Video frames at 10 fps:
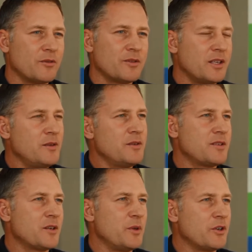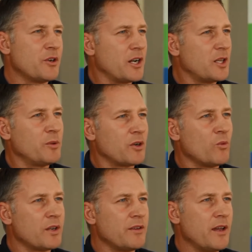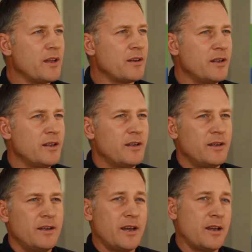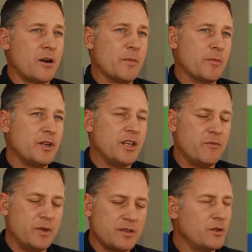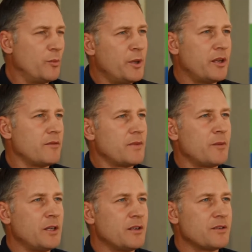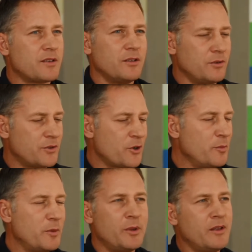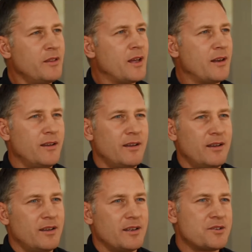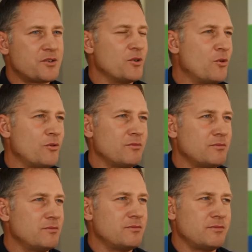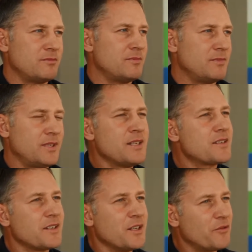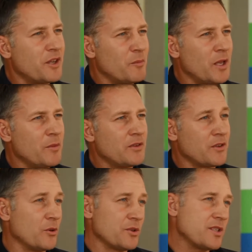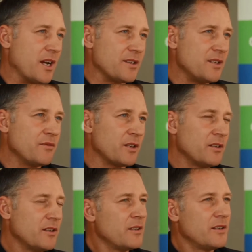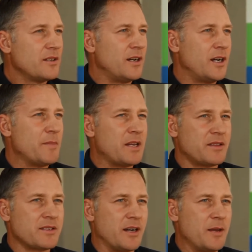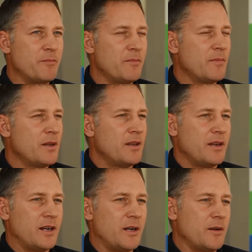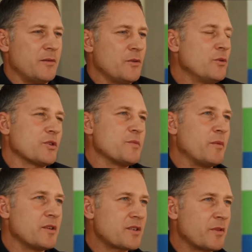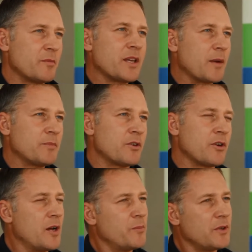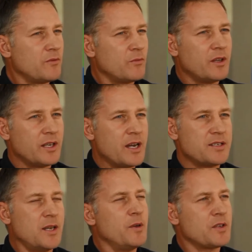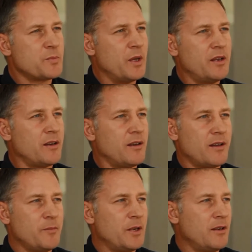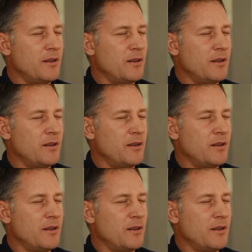he's going to be a good hockey player one day." And I remember he gave me his little pin. I mean, it's a little tournament pin that is so insignificant maybe to those guys even at the time, and who knows, maybe some of them kept it or not. But one of the guys gave me his pin, and I mean,